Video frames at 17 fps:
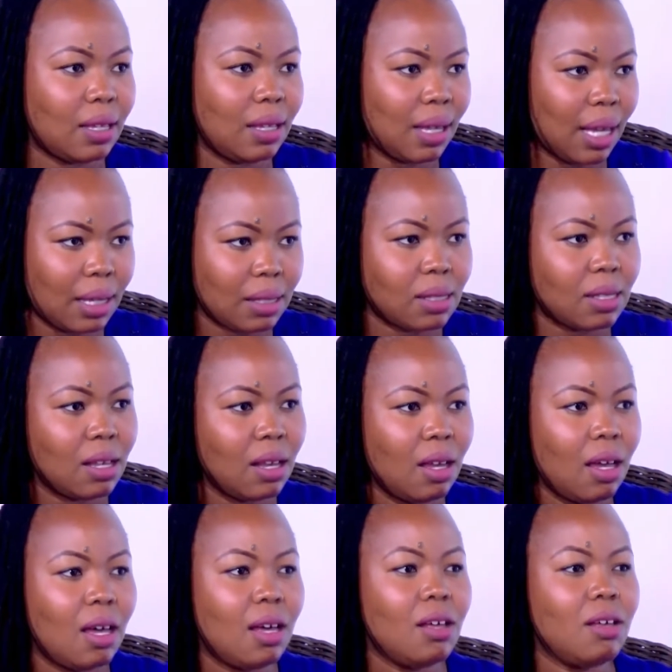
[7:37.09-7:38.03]
yes,
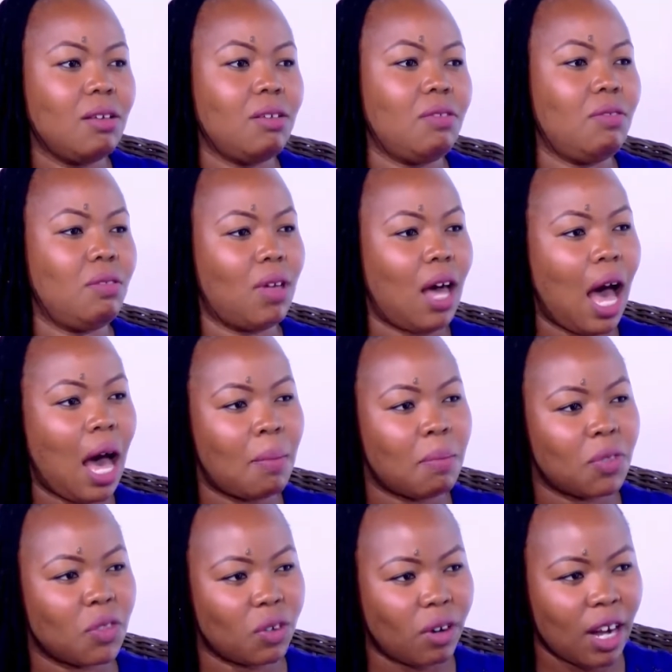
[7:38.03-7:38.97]
I'm
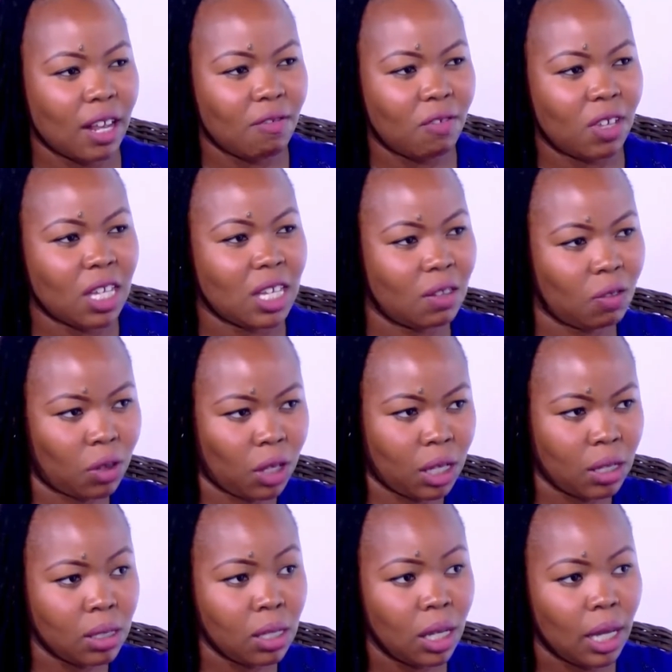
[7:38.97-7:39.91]
thriving in
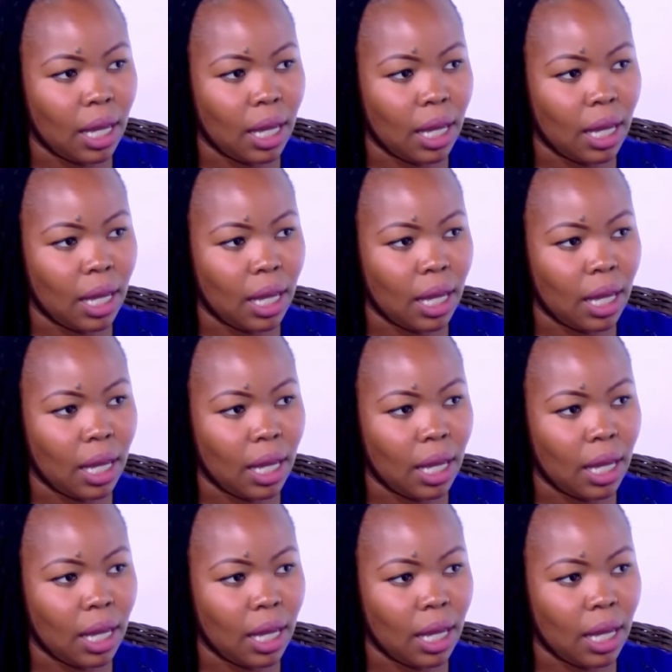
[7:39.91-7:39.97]
this.